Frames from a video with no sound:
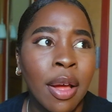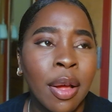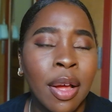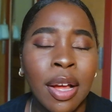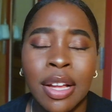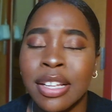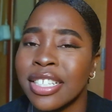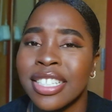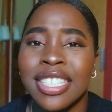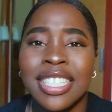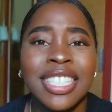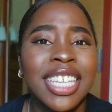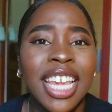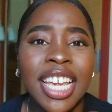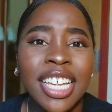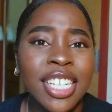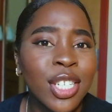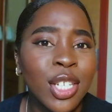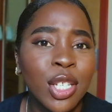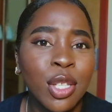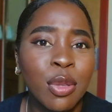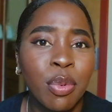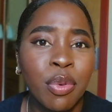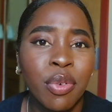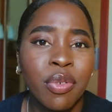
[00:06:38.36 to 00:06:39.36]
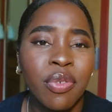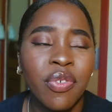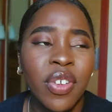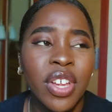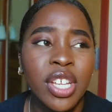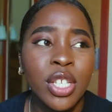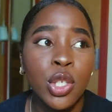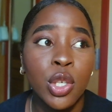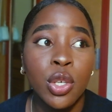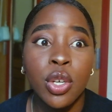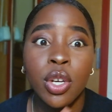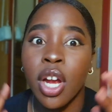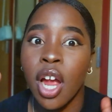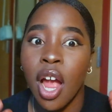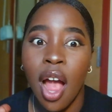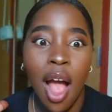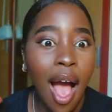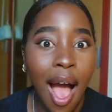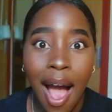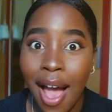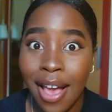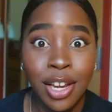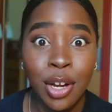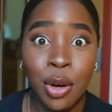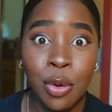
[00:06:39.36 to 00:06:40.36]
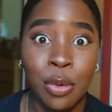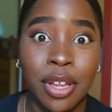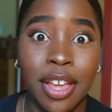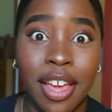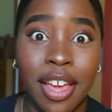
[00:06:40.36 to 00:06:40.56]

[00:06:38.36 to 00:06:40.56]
say to the professor, I don't get